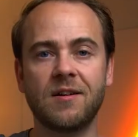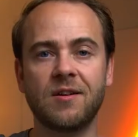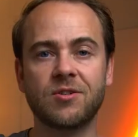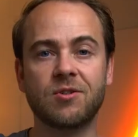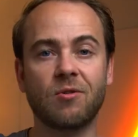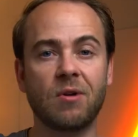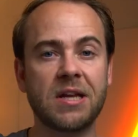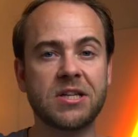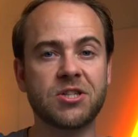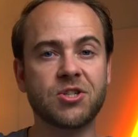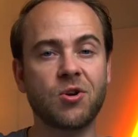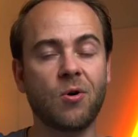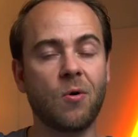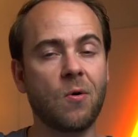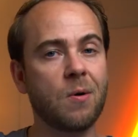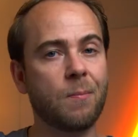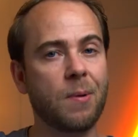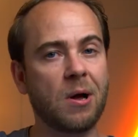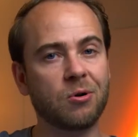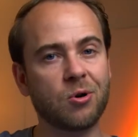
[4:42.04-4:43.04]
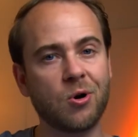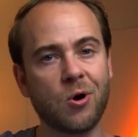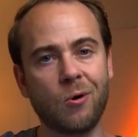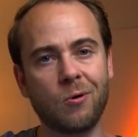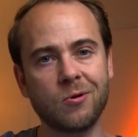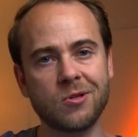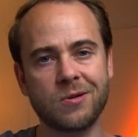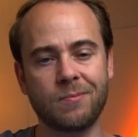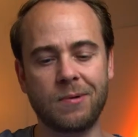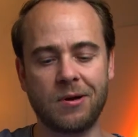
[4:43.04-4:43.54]
So let's talk about
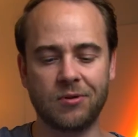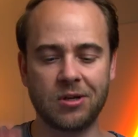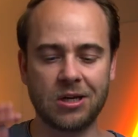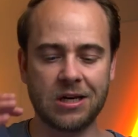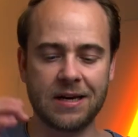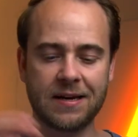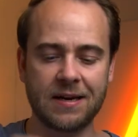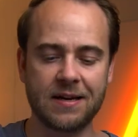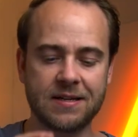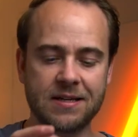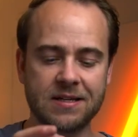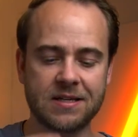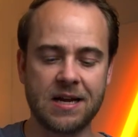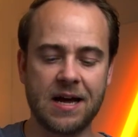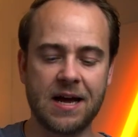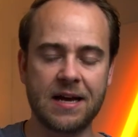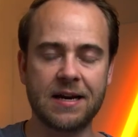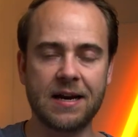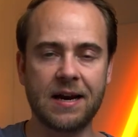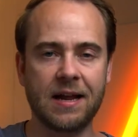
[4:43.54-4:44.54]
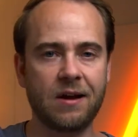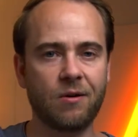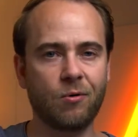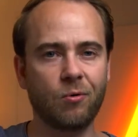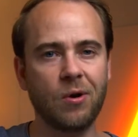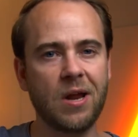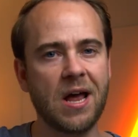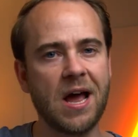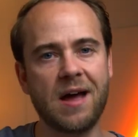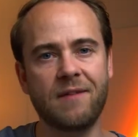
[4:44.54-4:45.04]
cons about this light, and I
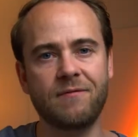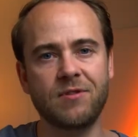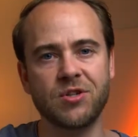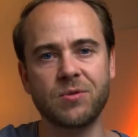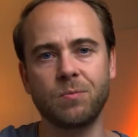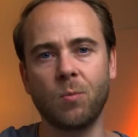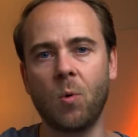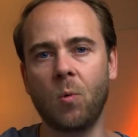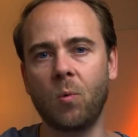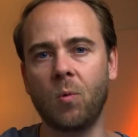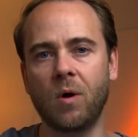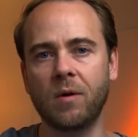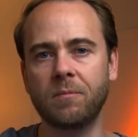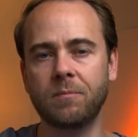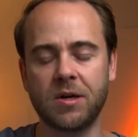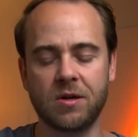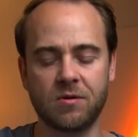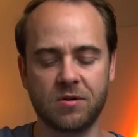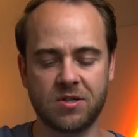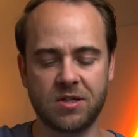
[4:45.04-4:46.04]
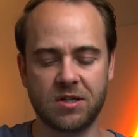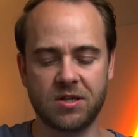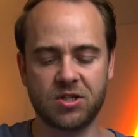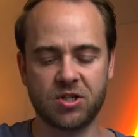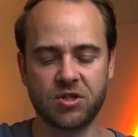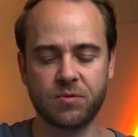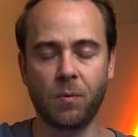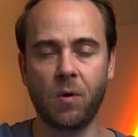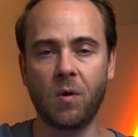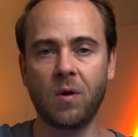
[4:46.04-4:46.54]
only have a small one because it's
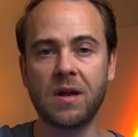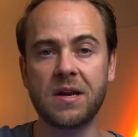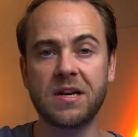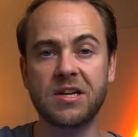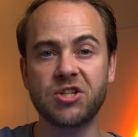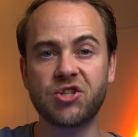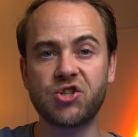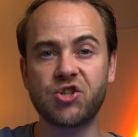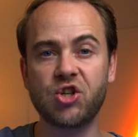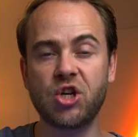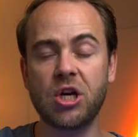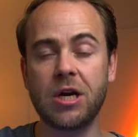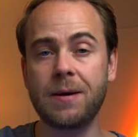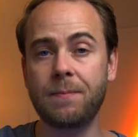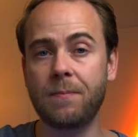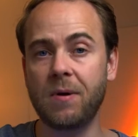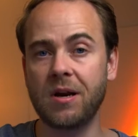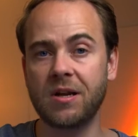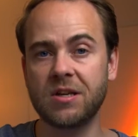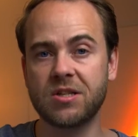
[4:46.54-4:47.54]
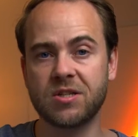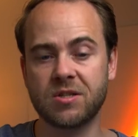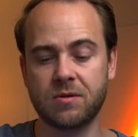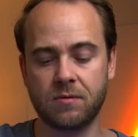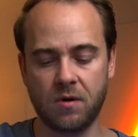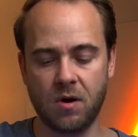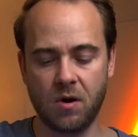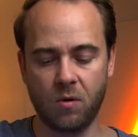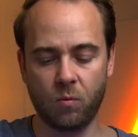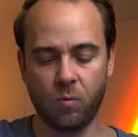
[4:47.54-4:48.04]
small and it's cheap and it
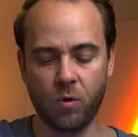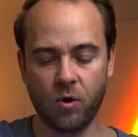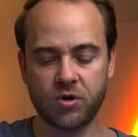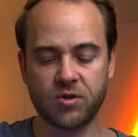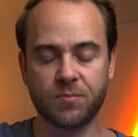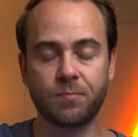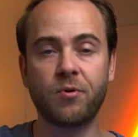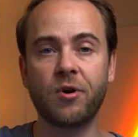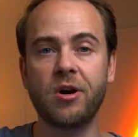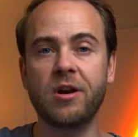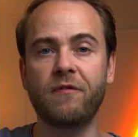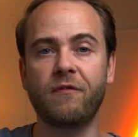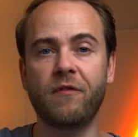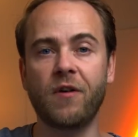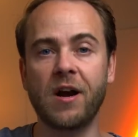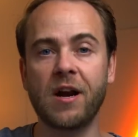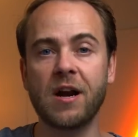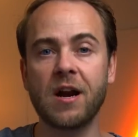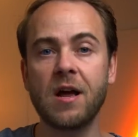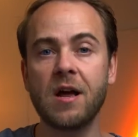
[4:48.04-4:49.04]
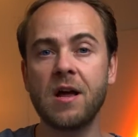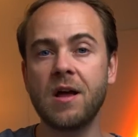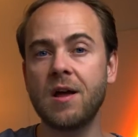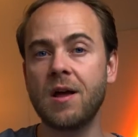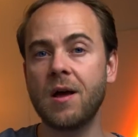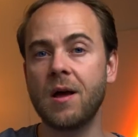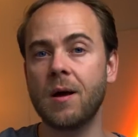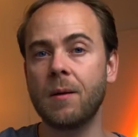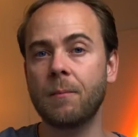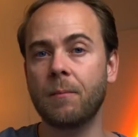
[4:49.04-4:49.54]
works pretty fine.
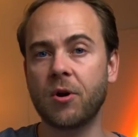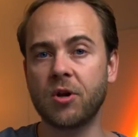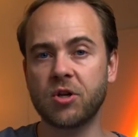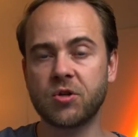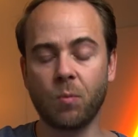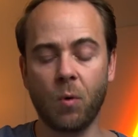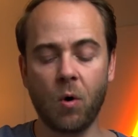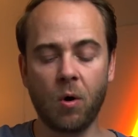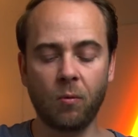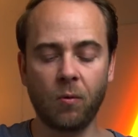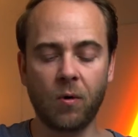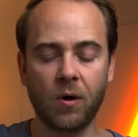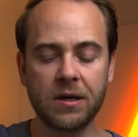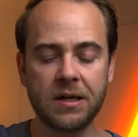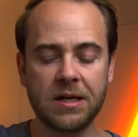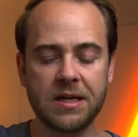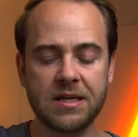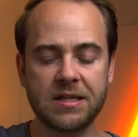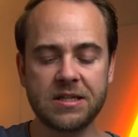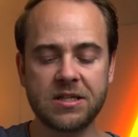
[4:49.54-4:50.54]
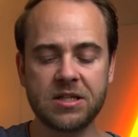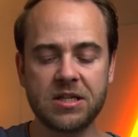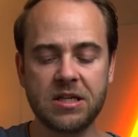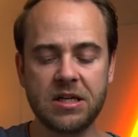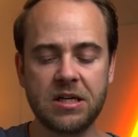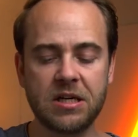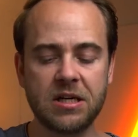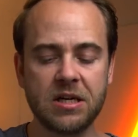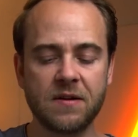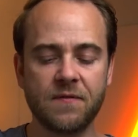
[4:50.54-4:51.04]
But a small one is
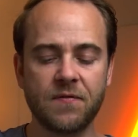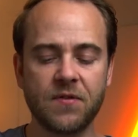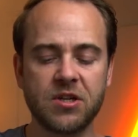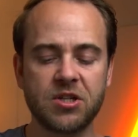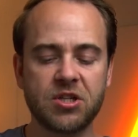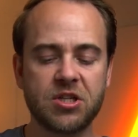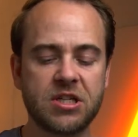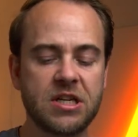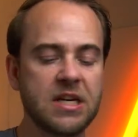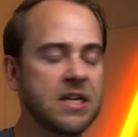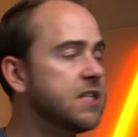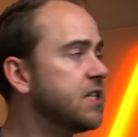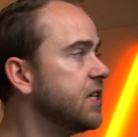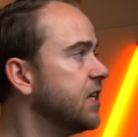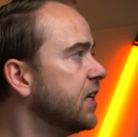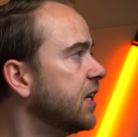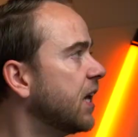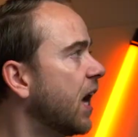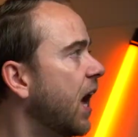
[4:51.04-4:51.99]
the CT